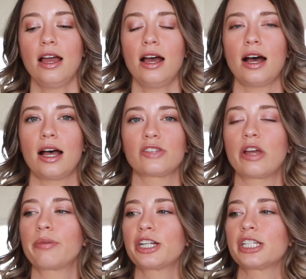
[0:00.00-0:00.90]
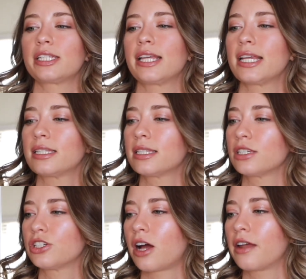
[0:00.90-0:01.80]
So I purchased this
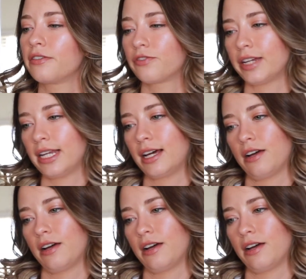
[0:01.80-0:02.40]
John Frieda